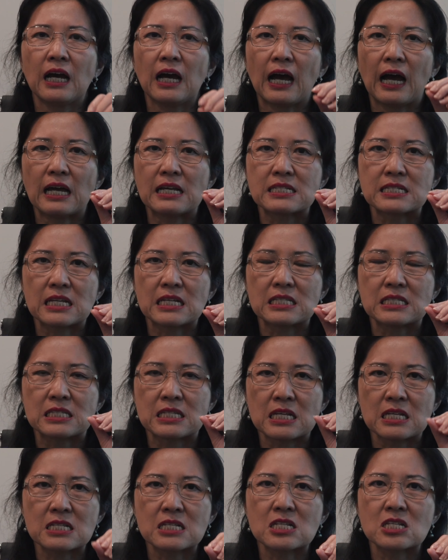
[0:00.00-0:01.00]
I say,
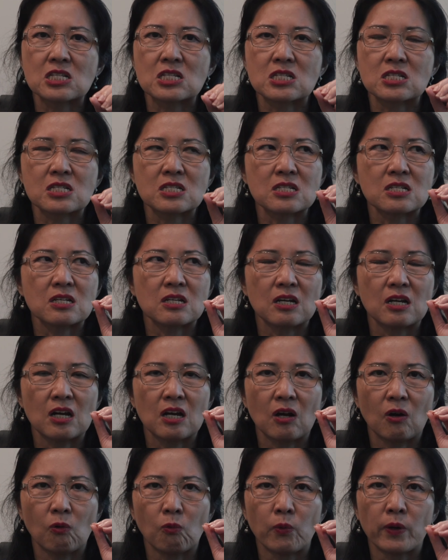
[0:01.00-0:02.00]
this is
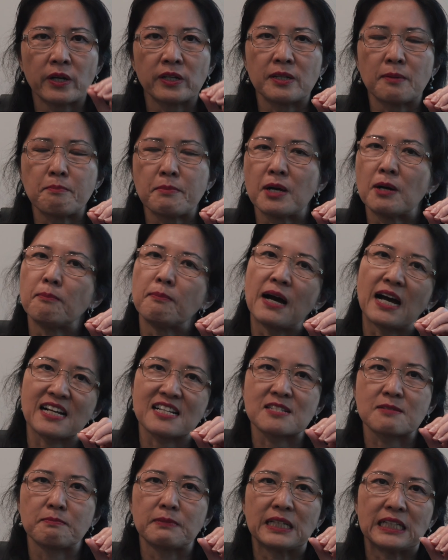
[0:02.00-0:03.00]
where the
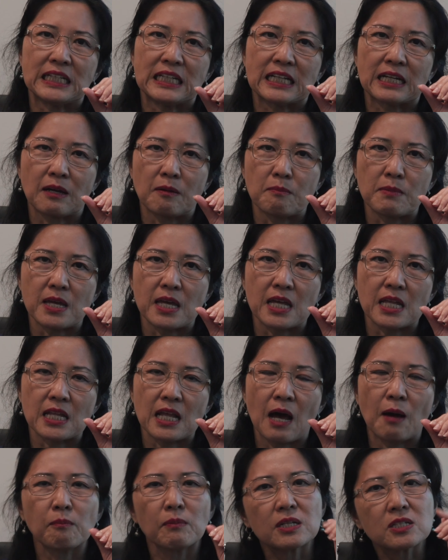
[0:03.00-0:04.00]
mailbox money come in.
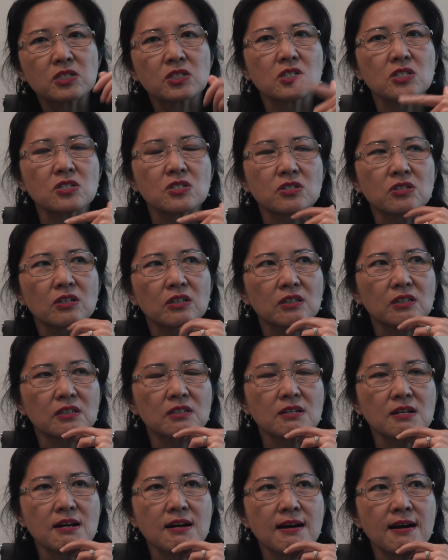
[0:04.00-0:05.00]
How much is
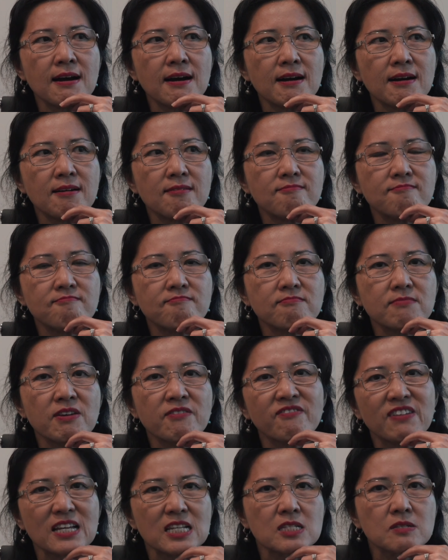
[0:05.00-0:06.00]
your
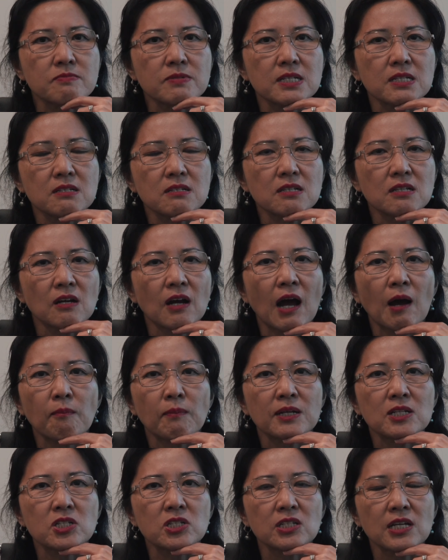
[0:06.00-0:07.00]
investment? How
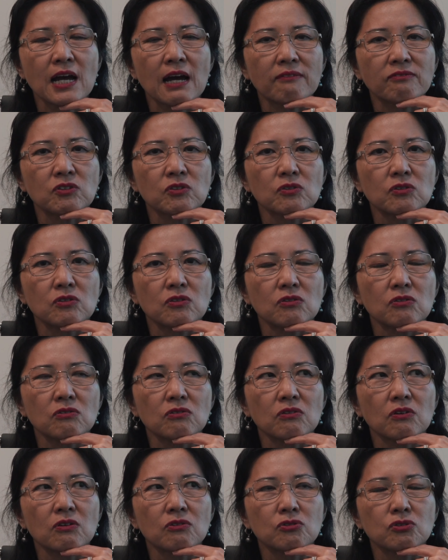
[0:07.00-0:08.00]
much you have
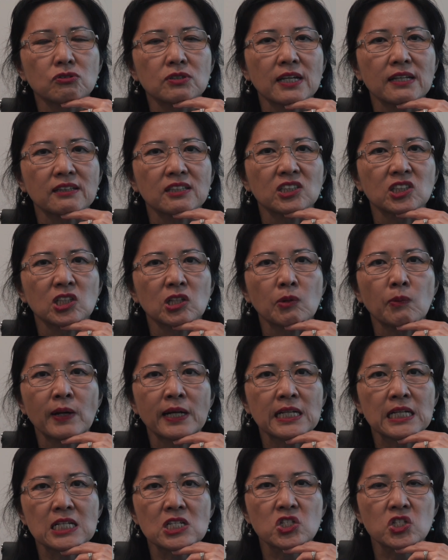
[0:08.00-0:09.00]
to do 1031
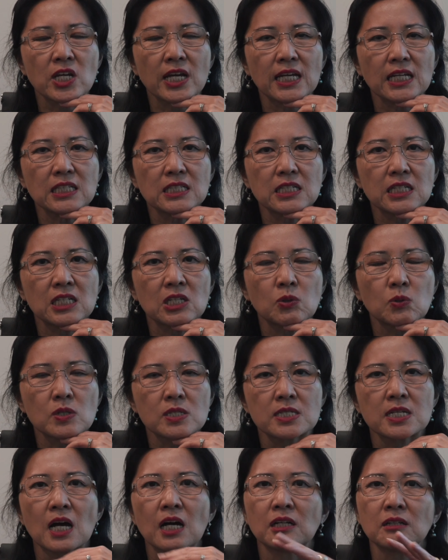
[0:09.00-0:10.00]
exchange? He was
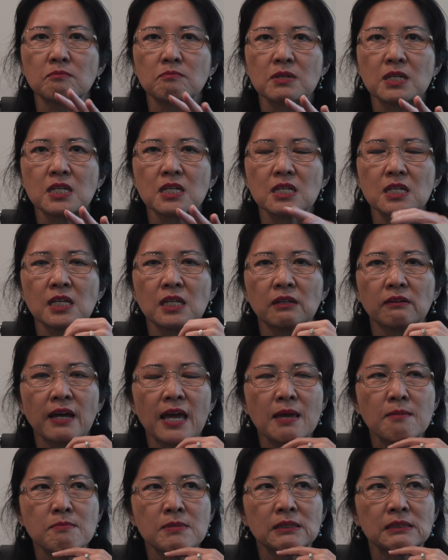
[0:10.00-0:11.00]
telling me,
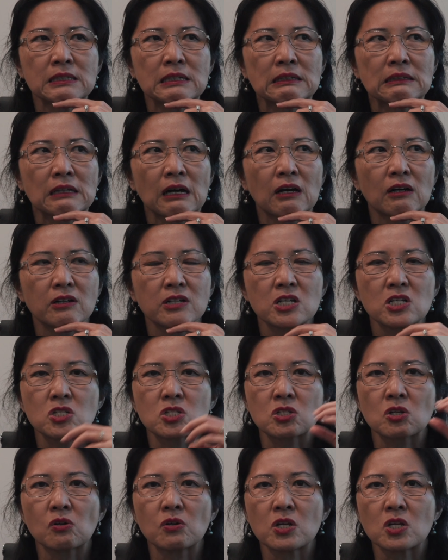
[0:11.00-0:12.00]
$8 million. He
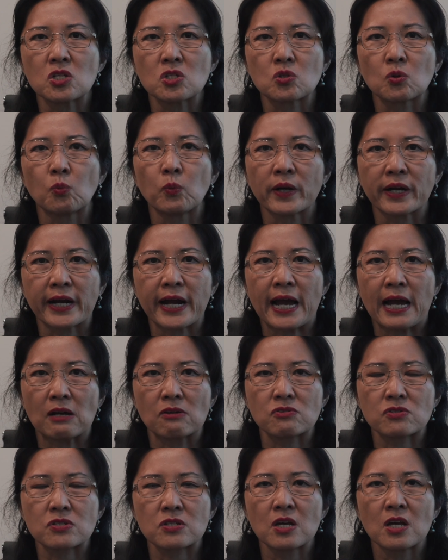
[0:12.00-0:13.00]
sold his
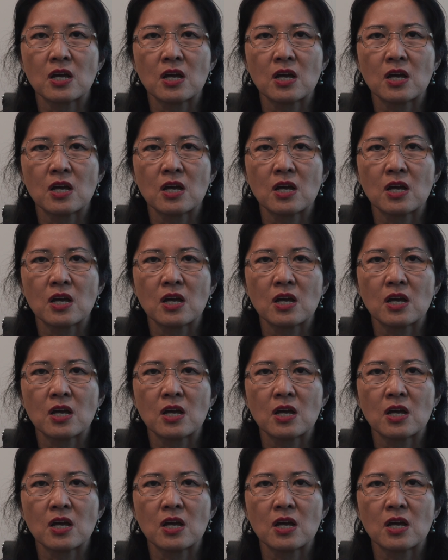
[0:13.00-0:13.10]
warehouse.